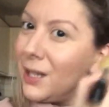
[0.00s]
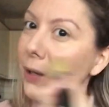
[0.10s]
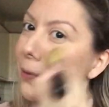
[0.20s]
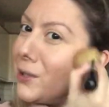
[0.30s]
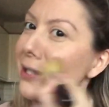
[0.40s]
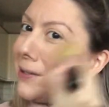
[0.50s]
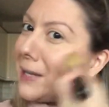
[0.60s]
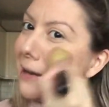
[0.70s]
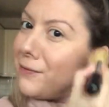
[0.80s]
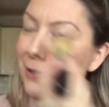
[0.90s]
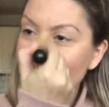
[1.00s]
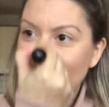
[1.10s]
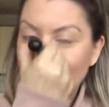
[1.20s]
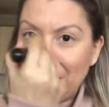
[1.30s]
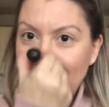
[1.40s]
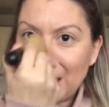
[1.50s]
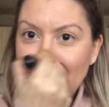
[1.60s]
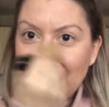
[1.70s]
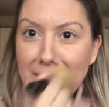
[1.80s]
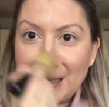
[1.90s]
What did you get for Christmas?
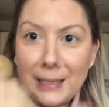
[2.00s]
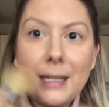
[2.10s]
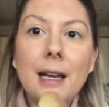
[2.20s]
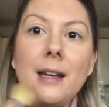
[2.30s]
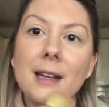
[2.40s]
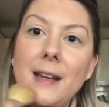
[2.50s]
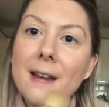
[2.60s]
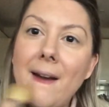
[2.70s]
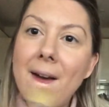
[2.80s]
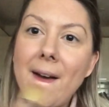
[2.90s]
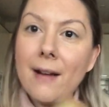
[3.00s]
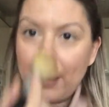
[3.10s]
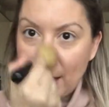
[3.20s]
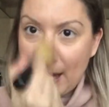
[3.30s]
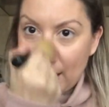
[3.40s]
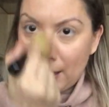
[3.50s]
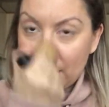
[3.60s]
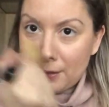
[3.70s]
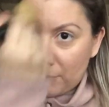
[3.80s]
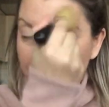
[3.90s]
Did you get any? And
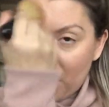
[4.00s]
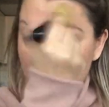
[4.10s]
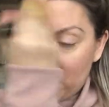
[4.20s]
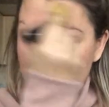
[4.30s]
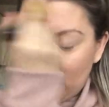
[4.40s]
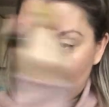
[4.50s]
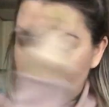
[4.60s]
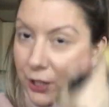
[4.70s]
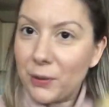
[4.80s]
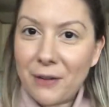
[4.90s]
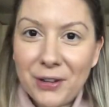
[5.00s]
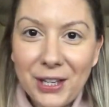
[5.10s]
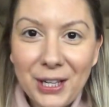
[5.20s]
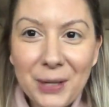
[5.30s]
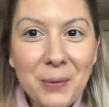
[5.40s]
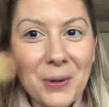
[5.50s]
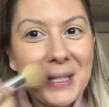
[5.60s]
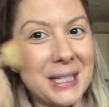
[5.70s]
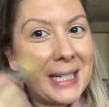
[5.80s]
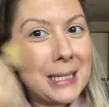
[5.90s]
did Father Christmas bring you everything you
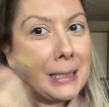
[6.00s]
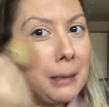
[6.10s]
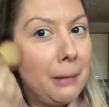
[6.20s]
wanted?